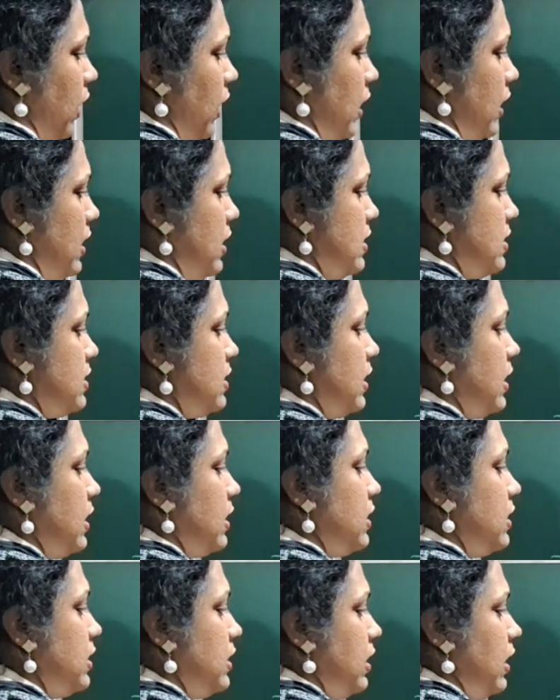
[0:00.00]
is
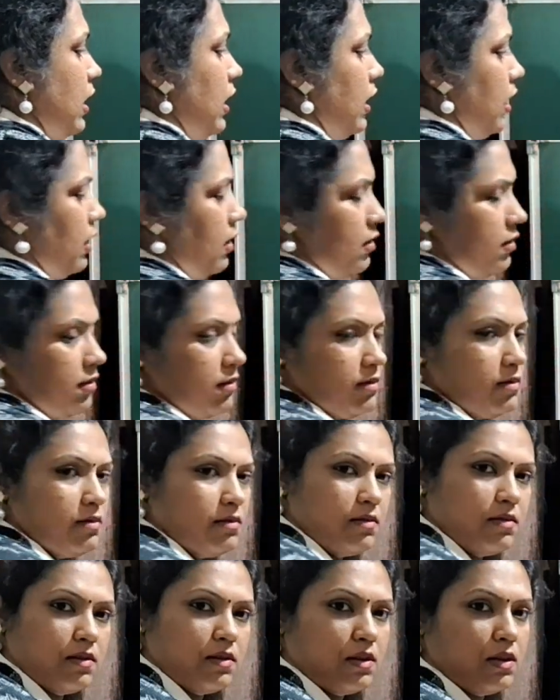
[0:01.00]
3.
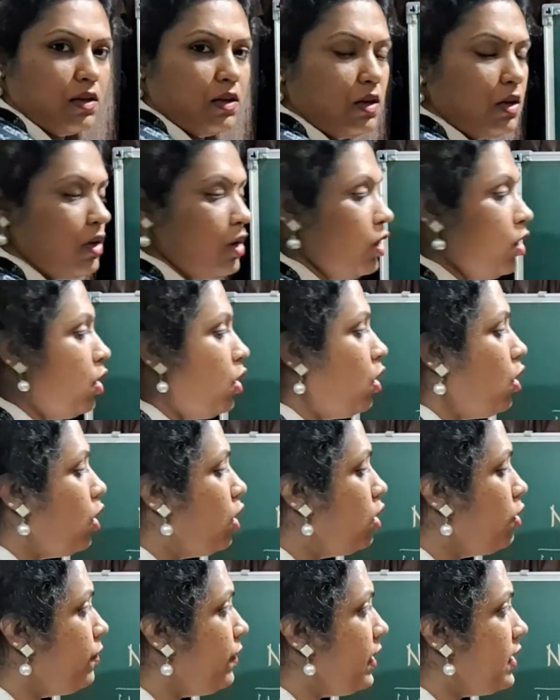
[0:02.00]

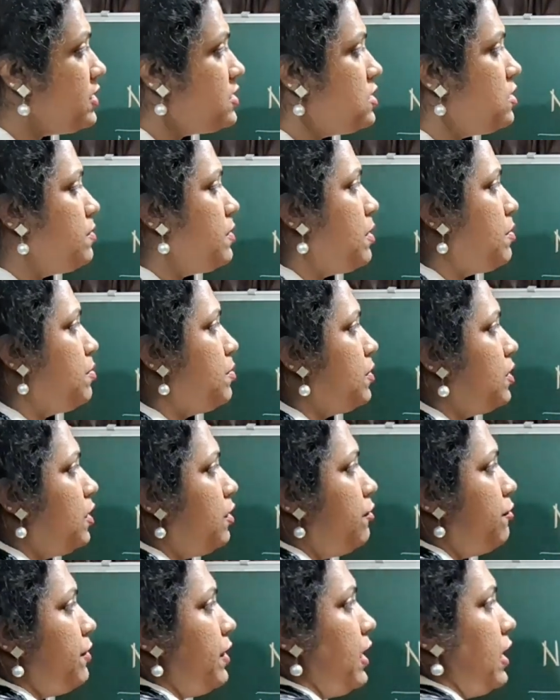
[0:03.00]
Always
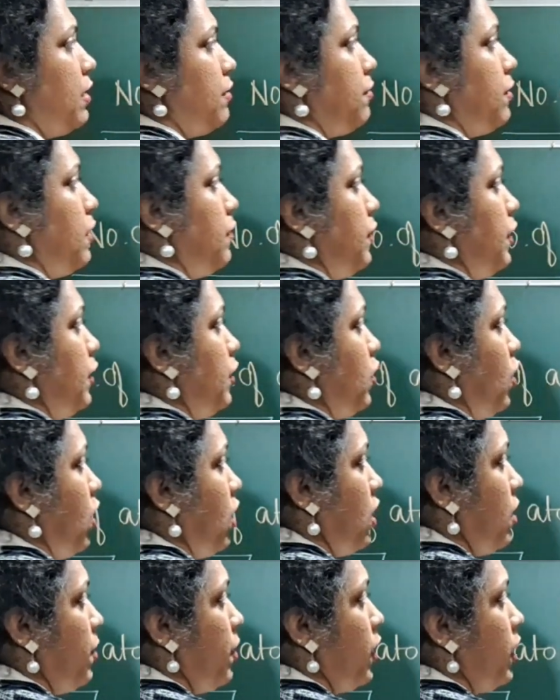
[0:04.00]
remember, whenever we
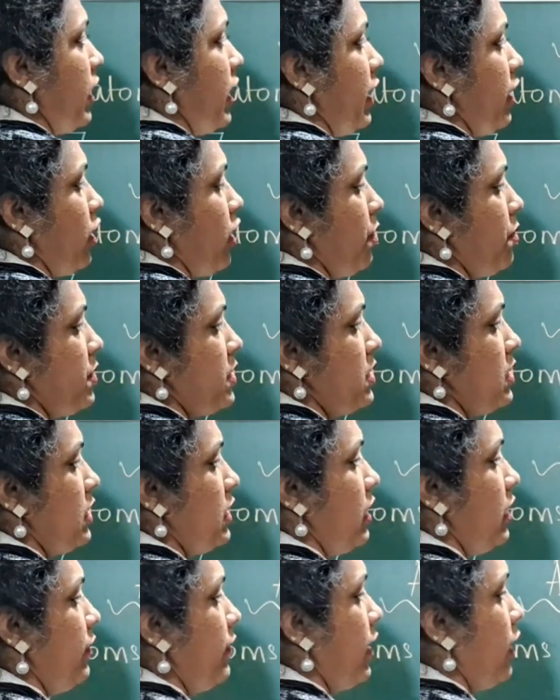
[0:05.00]
talk about
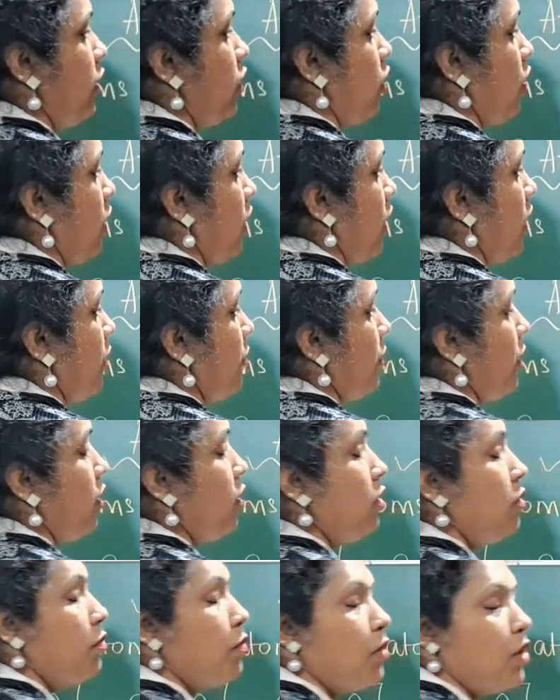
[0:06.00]
atomicity, we are talking
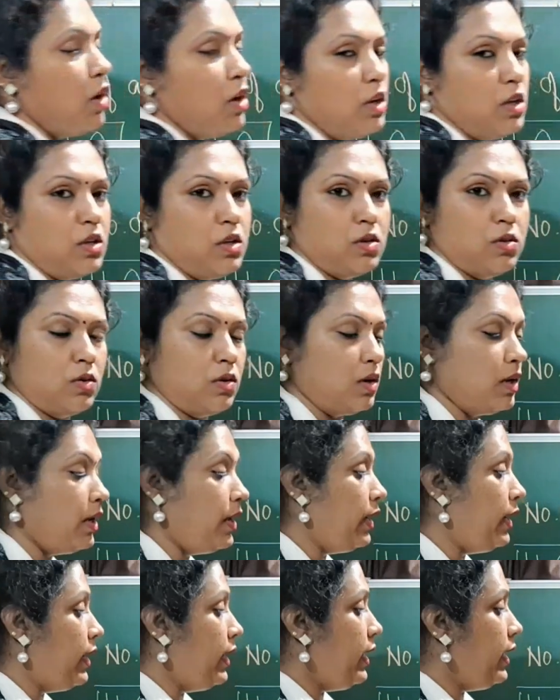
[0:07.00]
about molecule.
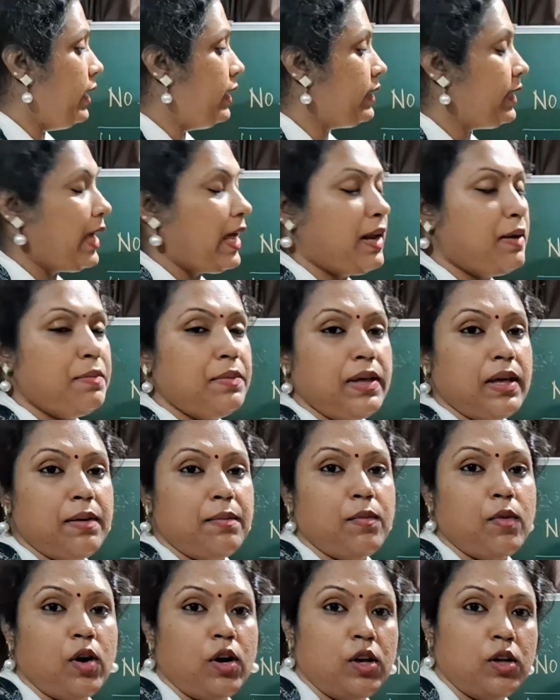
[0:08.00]
It can be a
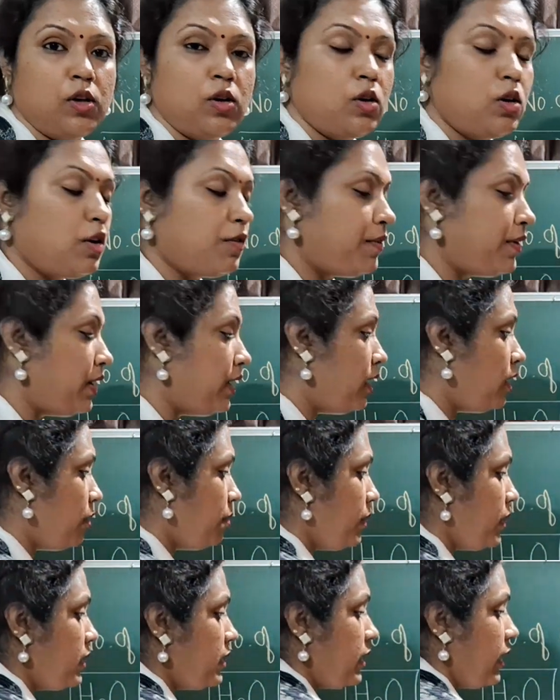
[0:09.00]
molecule of an
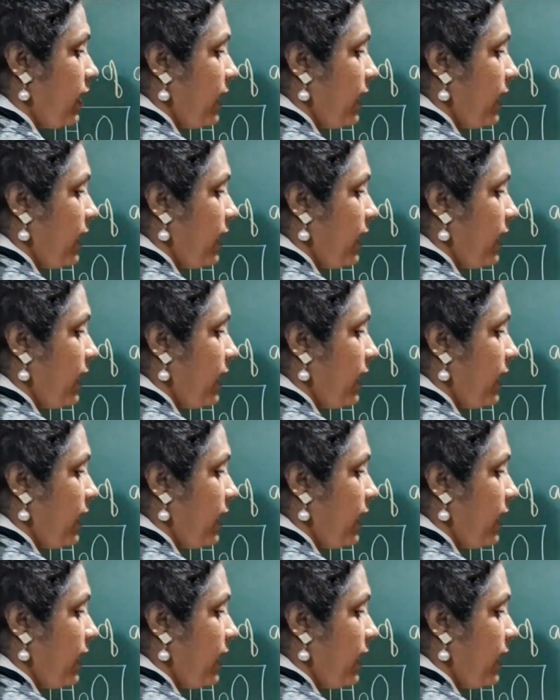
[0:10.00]
element